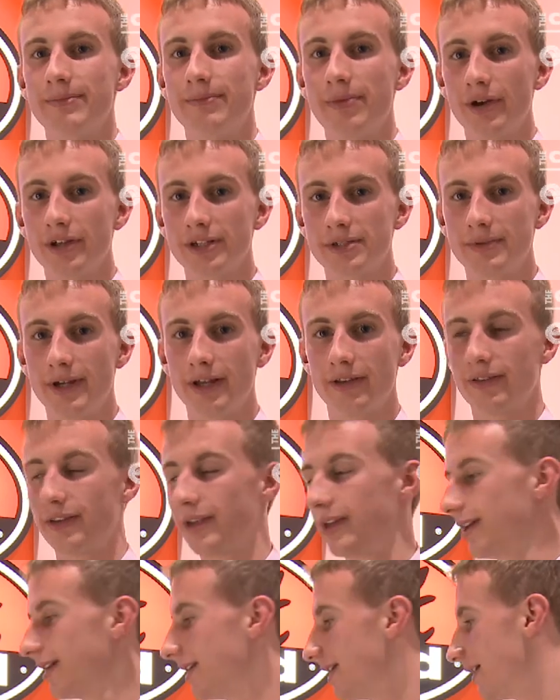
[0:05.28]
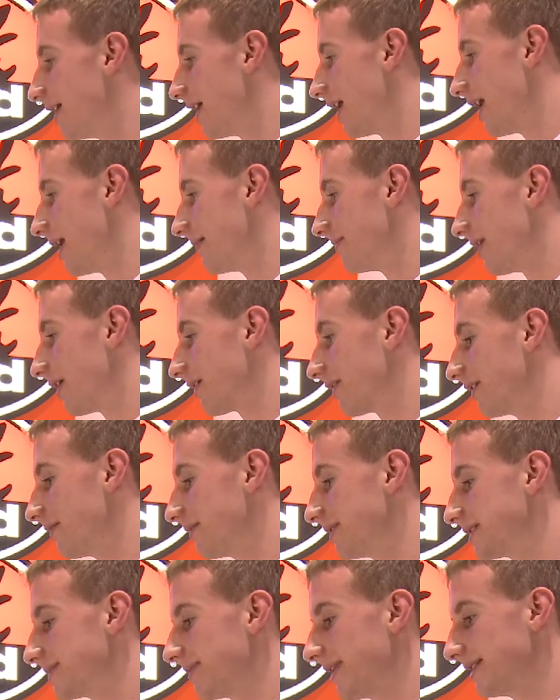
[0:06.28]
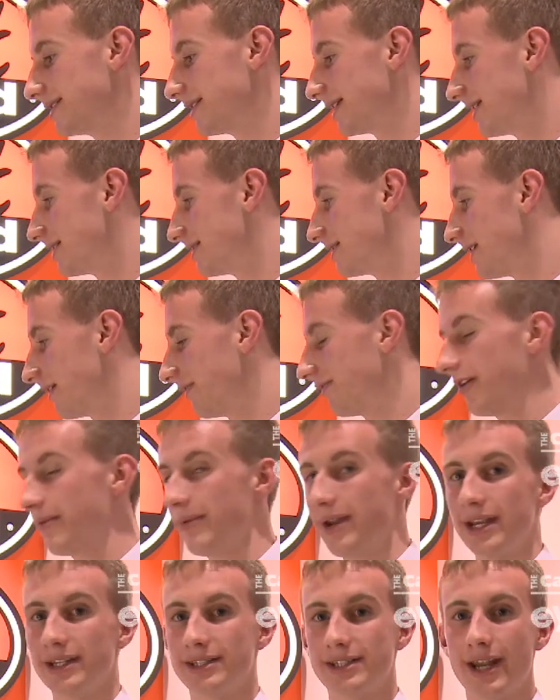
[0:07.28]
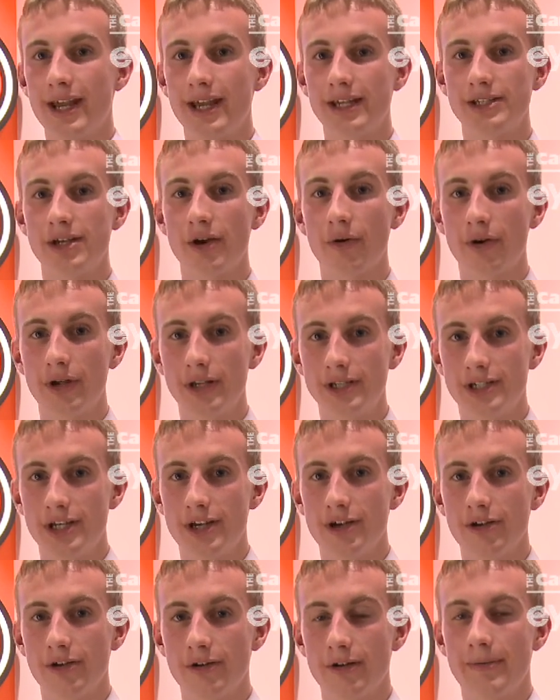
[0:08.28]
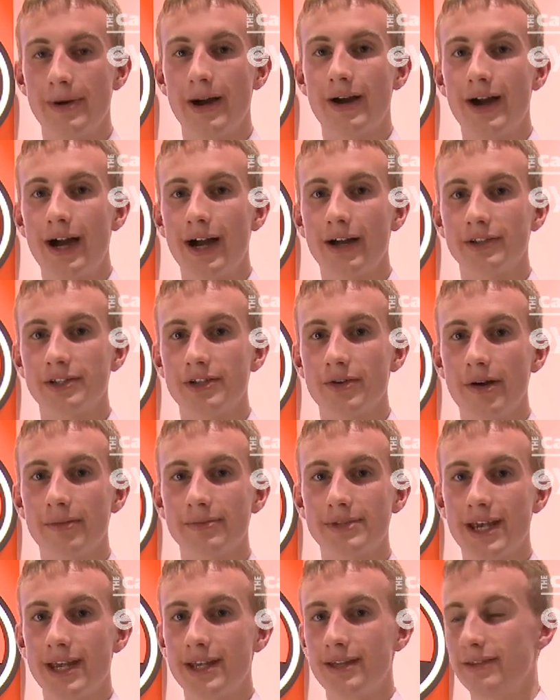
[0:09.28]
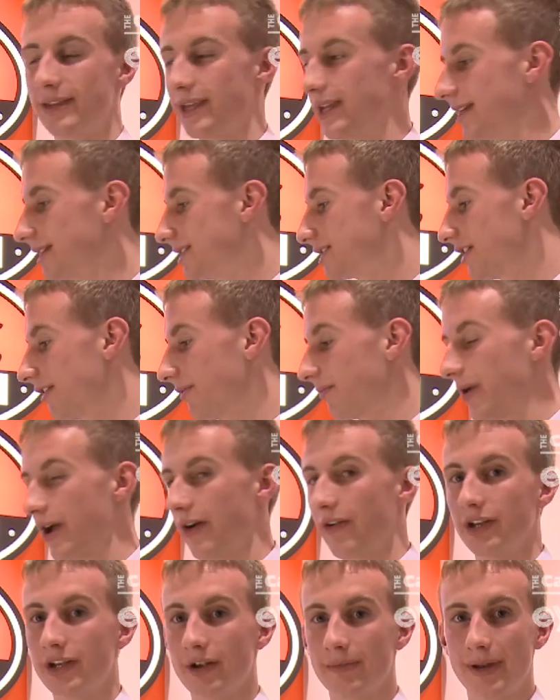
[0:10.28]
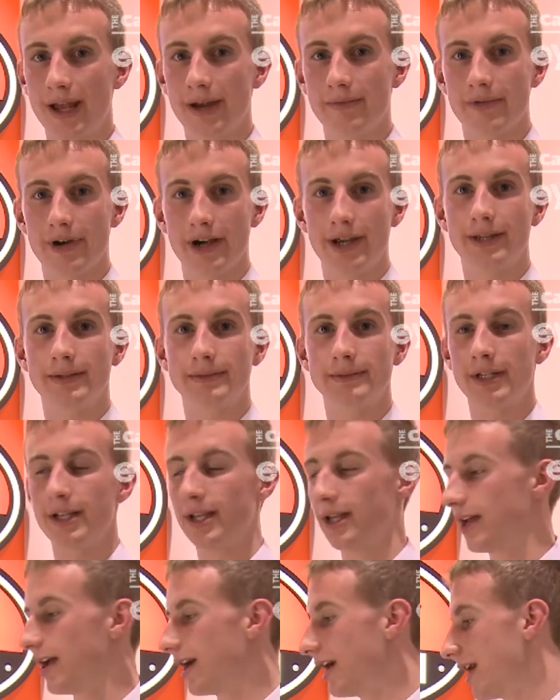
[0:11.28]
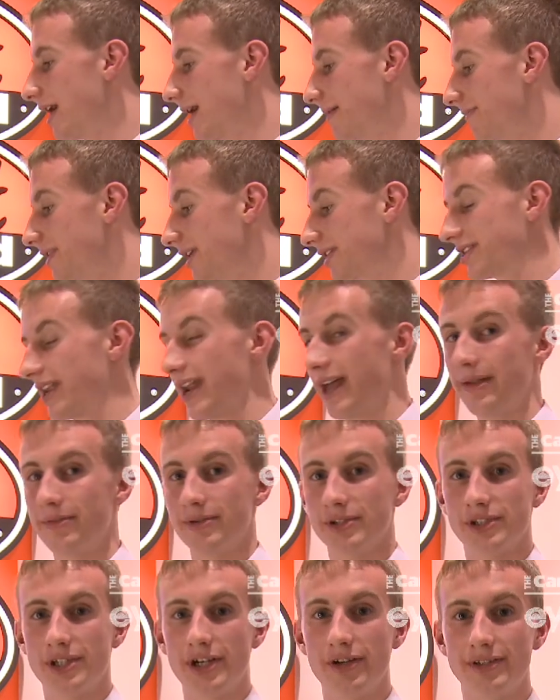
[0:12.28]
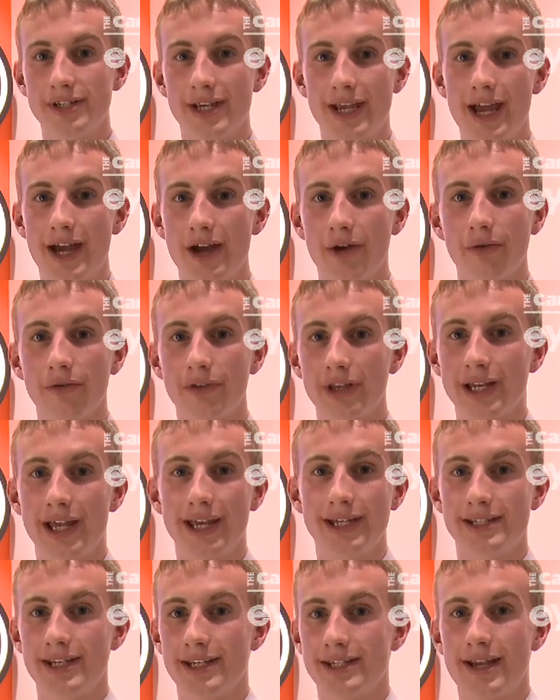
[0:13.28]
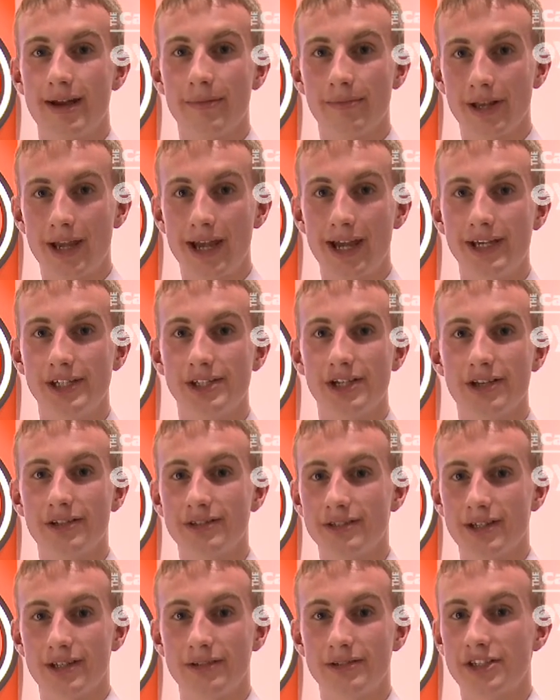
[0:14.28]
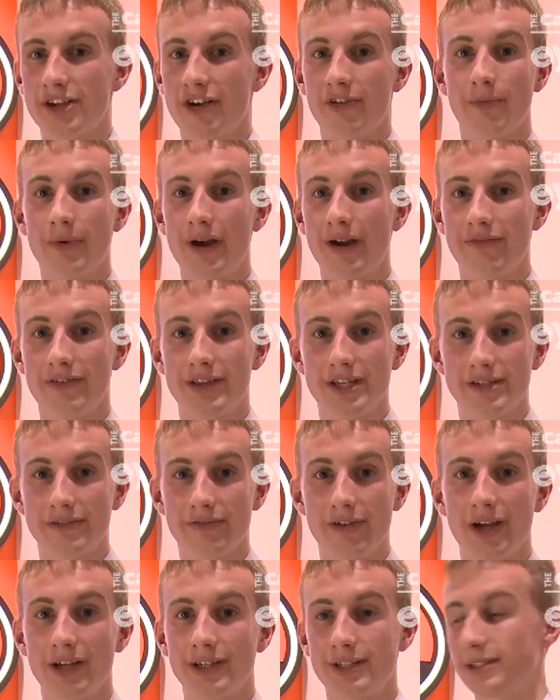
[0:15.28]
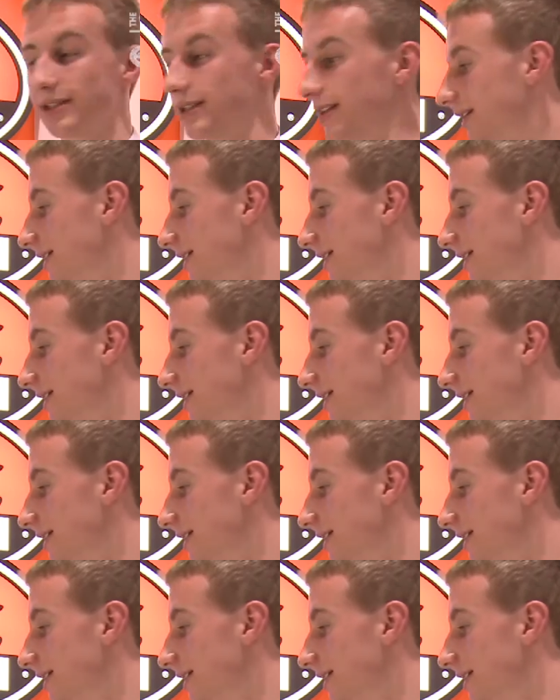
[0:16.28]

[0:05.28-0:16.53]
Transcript: in Portsmouth. Um, I'm going to be spending a few minutes today talking to you about how to update the software on your BlackBerry. Um, this enables you to get all the latest applications and software for the device.